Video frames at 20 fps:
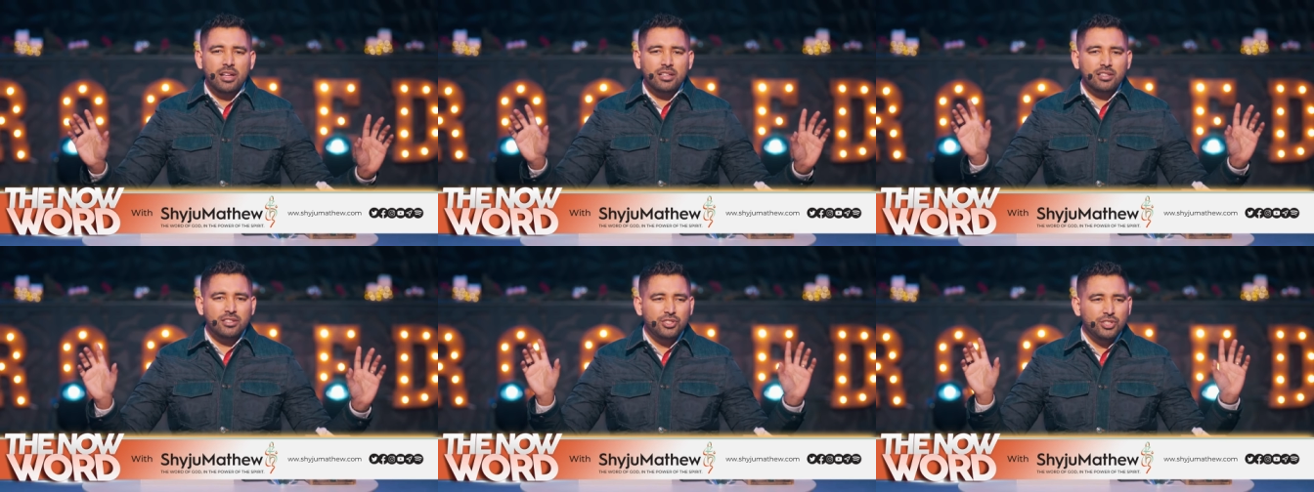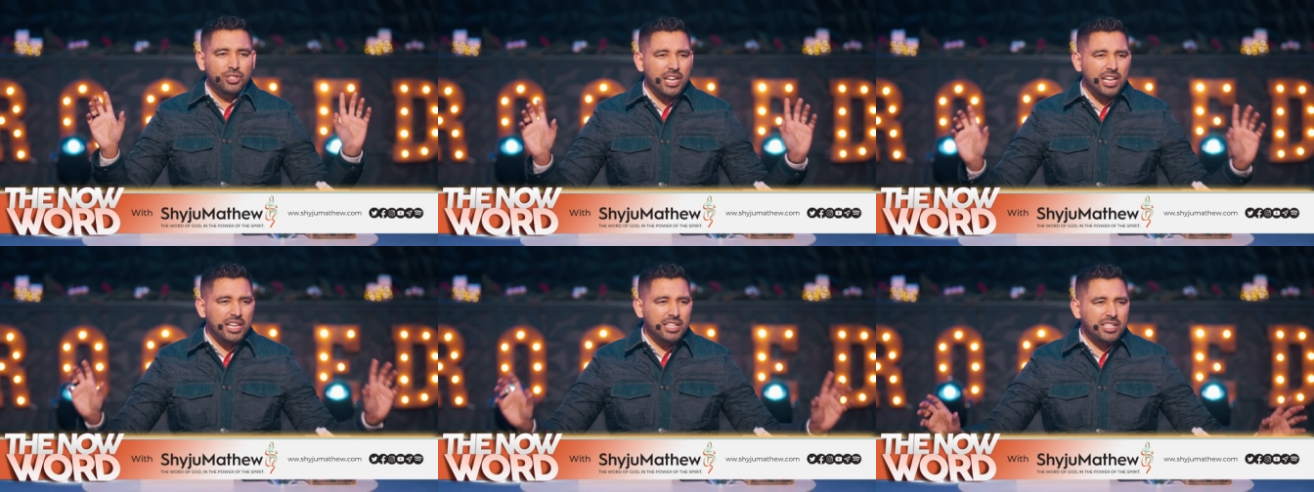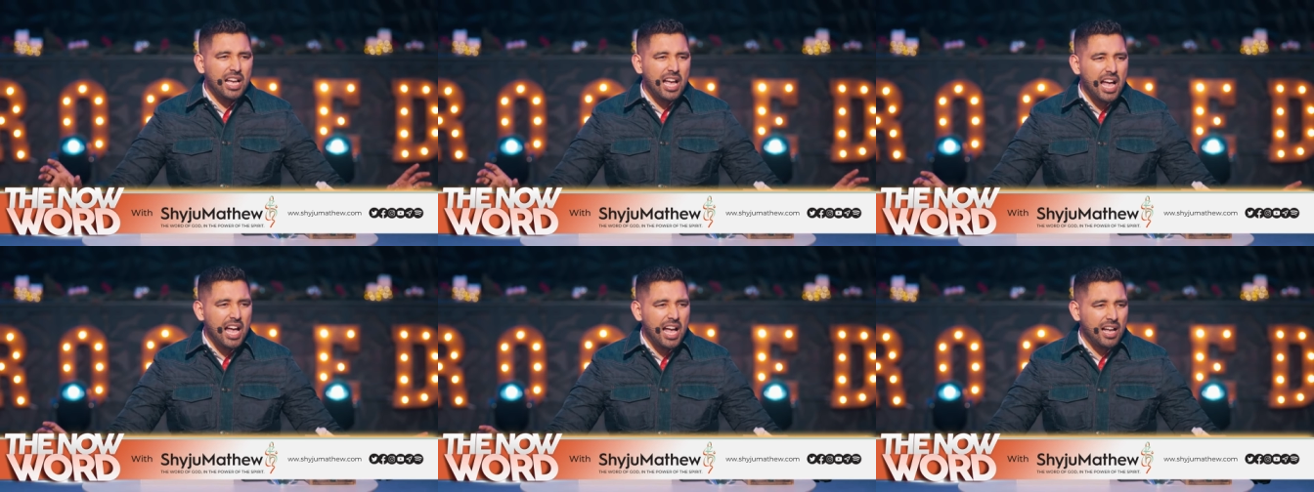
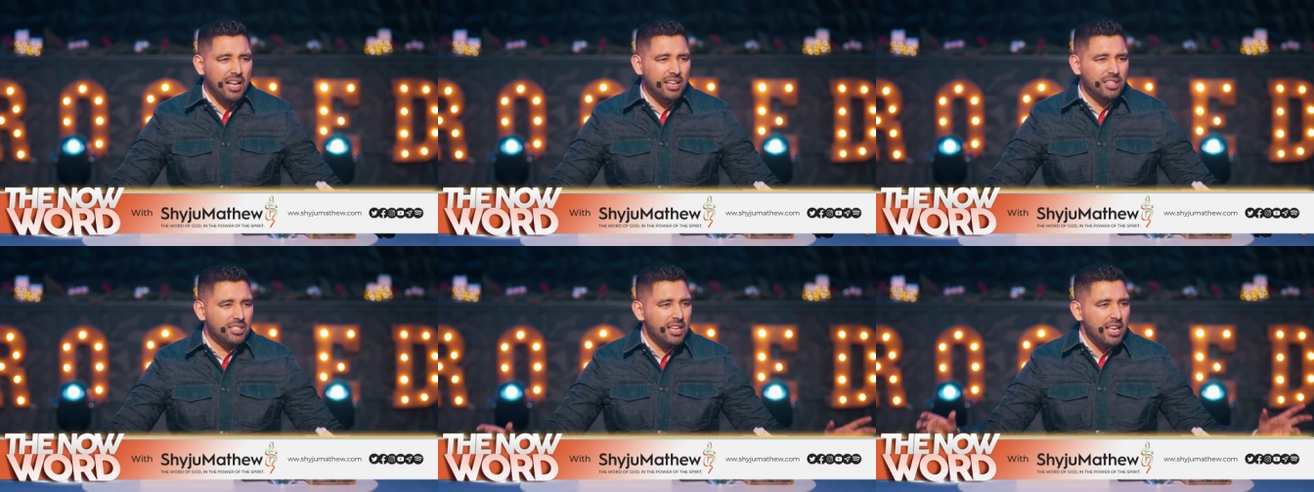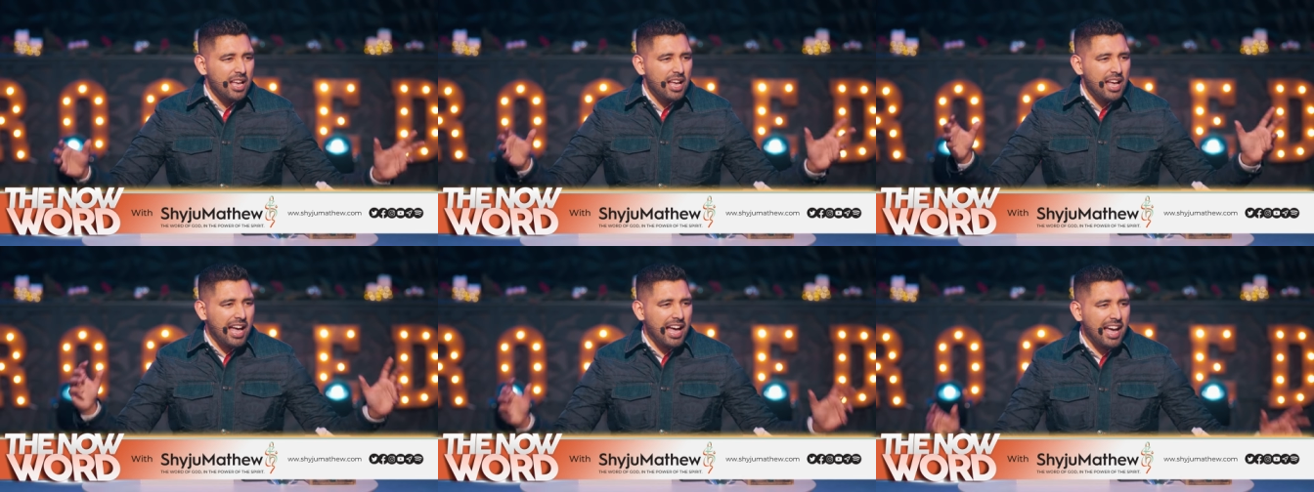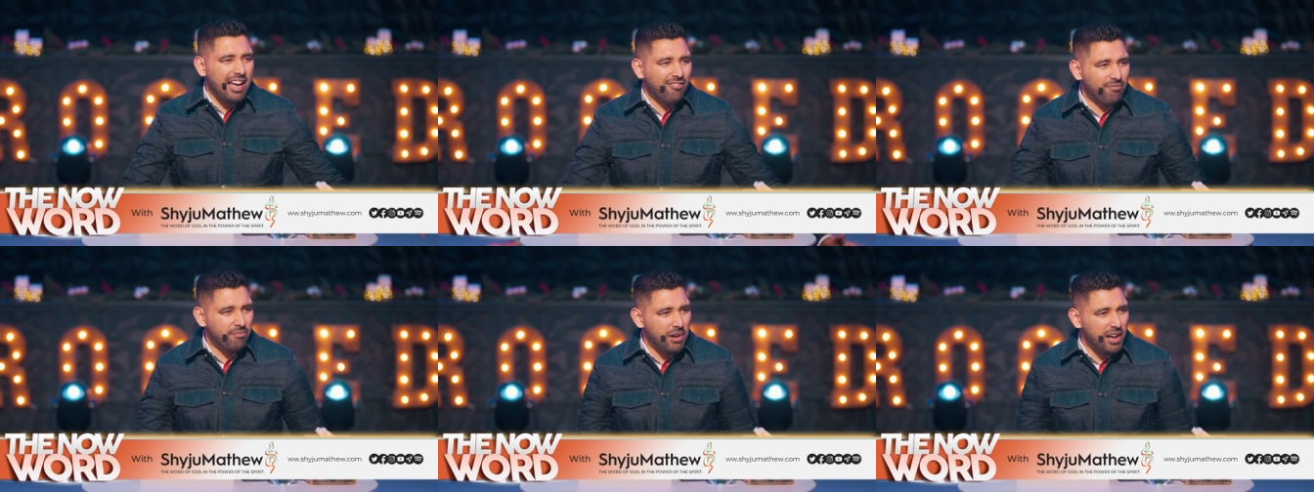Jesus,
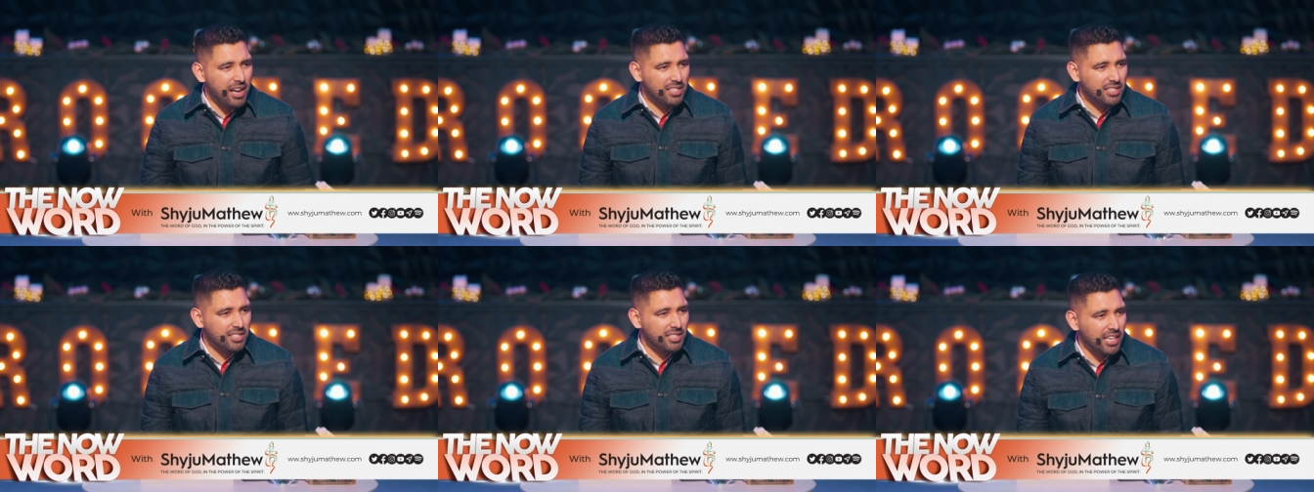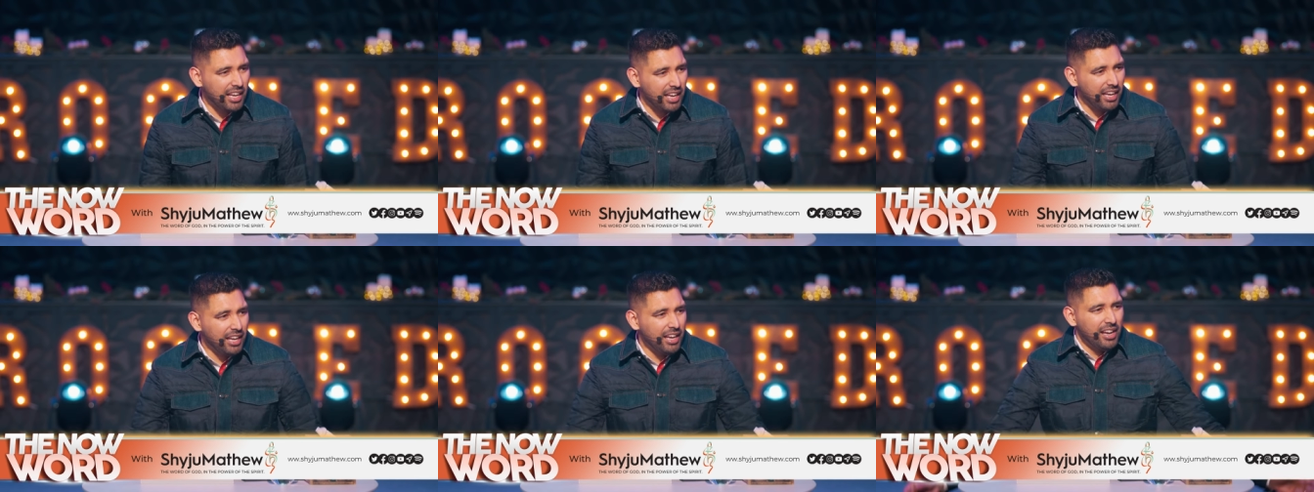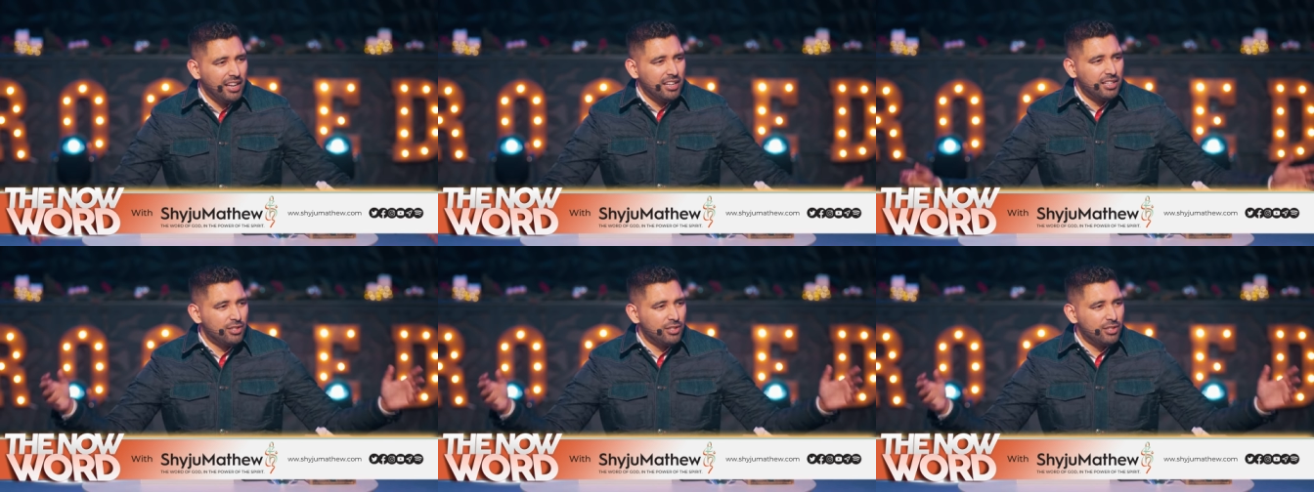have mercy,